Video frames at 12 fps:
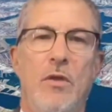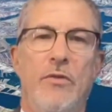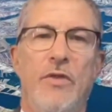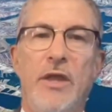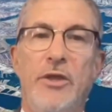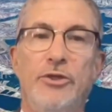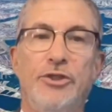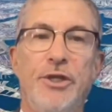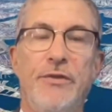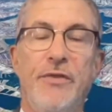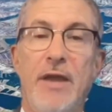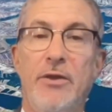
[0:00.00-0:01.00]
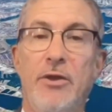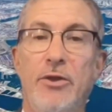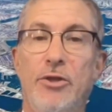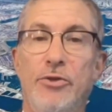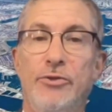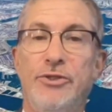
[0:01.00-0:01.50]
Thank you, Gene. That
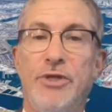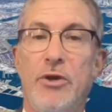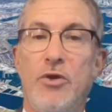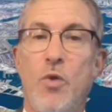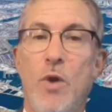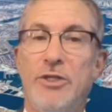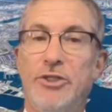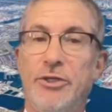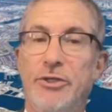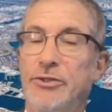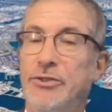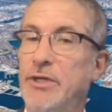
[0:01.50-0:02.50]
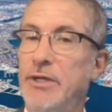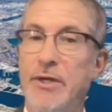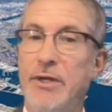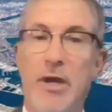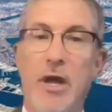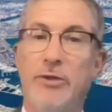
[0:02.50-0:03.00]
concludes our questions, and
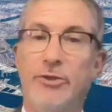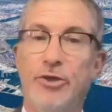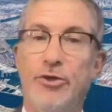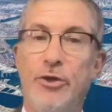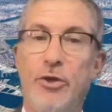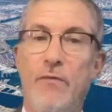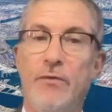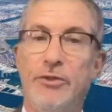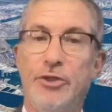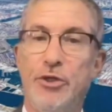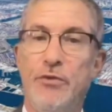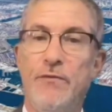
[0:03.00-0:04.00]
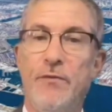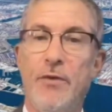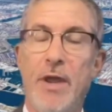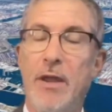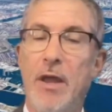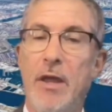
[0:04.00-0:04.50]
I'll turn it over to you for
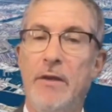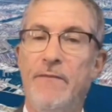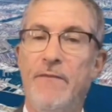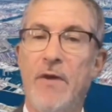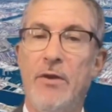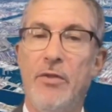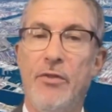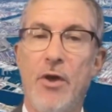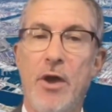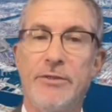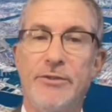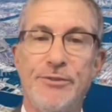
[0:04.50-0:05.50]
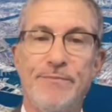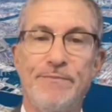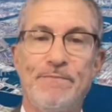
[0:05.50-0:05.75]
any final thoughts.